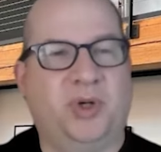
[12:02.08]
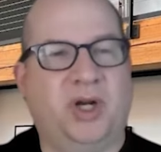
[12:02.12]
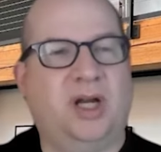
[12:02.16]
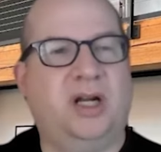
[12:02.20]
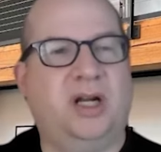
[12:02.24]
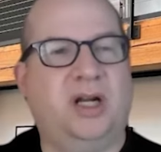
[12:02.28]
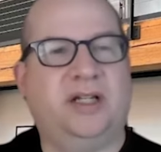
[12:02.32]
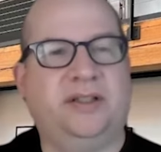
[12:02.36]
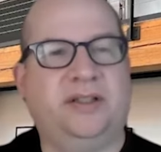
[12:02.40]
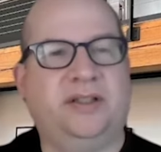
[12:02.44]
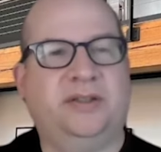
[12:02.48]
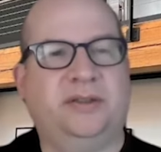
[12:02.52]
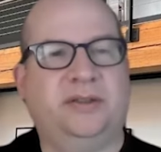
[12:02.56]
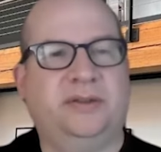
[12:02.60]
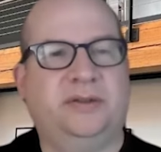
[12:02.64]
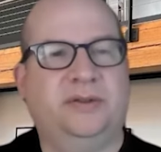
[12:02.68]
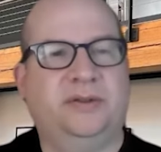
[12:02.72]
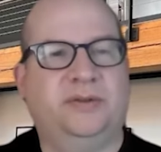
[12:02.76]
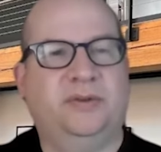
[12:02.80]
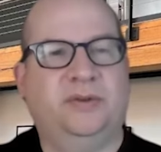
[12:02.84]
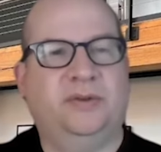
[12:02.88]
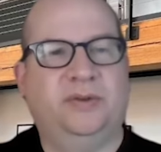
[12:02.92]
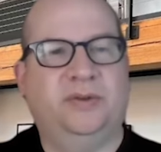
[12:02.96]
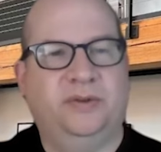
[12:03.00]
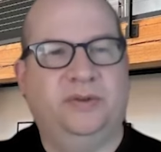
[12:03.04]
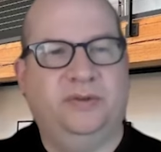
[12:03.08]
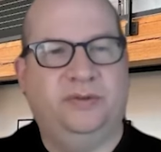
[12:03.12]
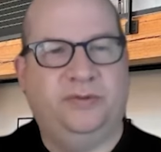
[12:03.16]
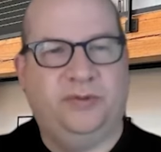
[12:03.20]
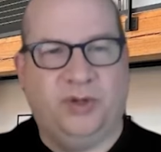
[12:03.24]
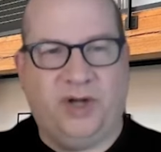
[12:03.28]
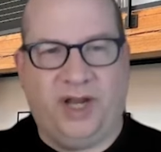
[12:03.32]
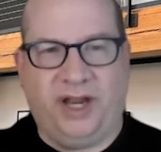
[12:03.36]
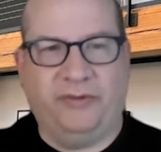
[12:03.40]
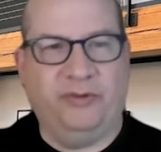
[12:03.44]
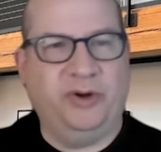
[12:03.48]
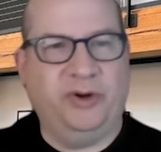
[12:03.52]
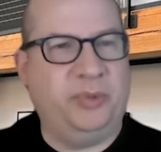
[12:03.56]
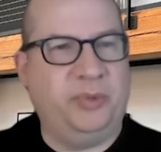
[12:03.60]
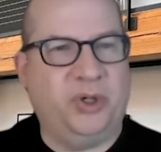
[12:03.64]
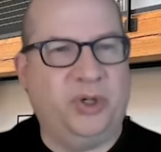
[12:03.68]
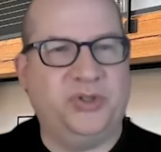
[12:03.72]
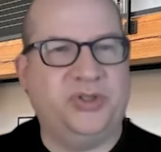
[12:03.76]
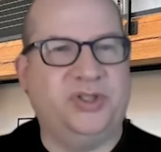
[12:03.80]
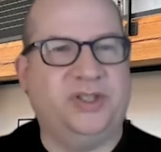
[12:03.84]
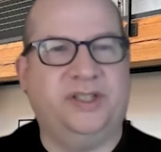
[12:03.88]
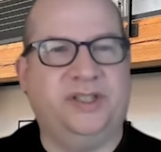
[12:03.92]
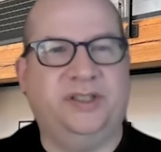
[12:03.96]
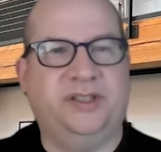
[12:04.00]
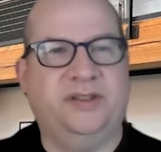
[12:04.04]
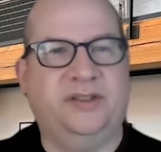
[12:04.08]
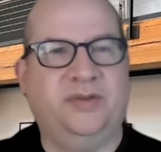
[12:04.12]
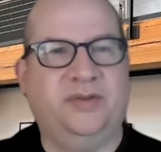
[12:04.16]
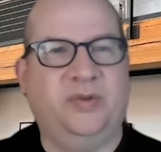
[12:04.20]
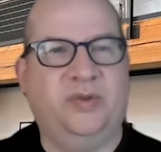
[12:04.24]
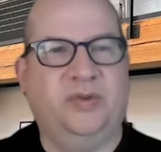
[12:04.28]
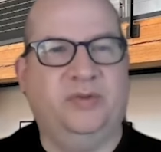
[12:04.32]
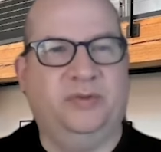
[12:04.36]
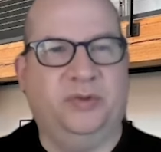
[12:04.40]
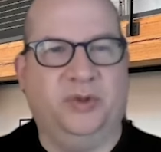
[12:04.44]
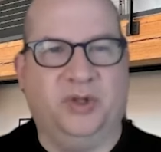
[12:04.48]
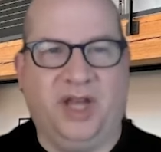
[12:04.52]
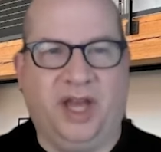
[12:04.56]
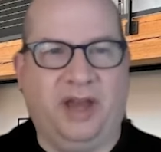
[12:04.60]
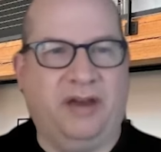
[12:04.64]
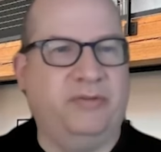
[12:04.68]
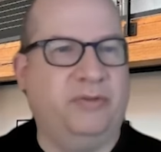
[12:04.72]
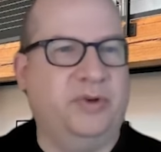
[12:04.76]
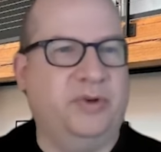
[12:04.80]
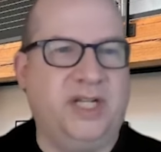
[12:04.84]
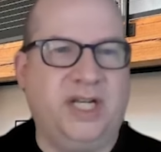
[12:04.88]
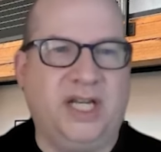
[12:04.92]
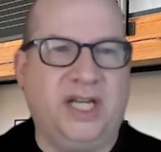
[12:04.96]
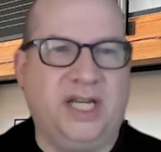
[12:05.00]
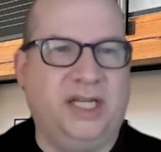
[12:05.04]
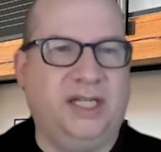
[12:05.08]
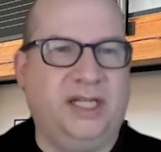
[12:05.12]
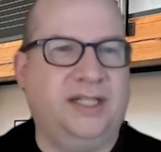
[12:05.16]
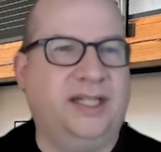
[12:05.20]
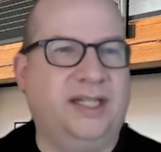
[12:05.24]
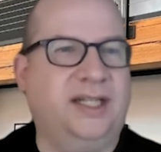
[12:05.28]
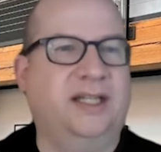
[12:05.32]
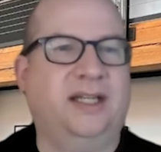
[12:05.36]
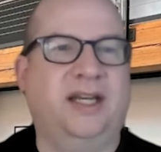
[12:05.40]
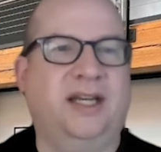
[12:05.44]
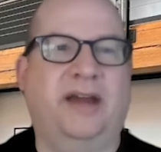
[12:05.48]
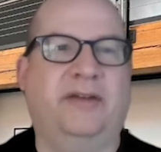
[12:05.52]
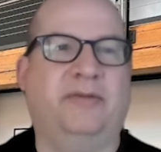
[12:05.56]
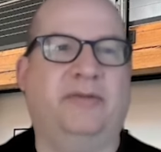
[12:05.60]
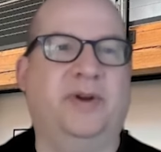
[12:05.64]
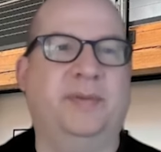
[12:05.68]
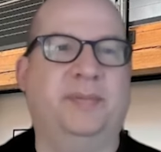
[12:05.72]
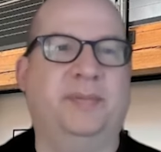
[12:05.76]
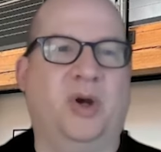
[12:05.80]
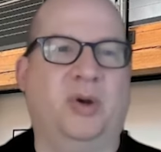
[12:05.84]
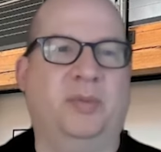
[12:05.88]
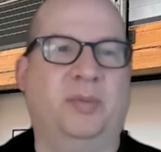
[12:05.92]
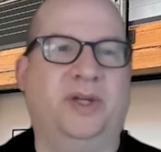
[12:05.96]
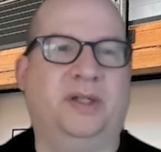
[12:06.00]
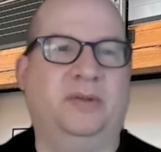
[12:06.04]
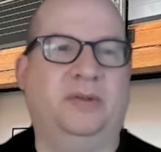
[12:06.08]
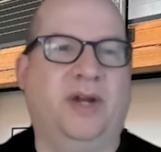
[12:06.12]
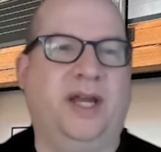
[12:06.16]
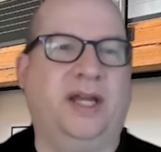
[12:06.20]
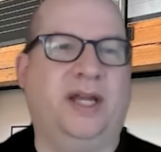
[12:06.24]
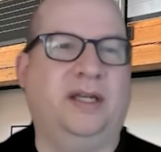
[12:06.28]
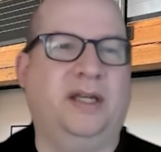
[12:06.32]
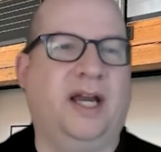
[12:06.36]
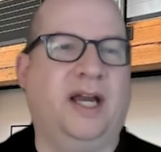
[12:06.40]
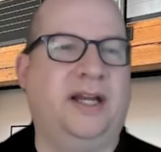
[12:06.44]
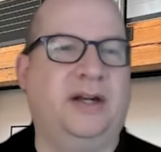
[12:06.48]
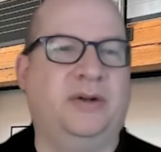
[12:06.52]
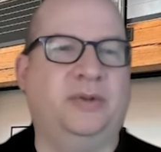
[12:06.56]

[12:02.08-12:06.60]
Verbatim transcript: is a product for every person, for every need, and every moment, right?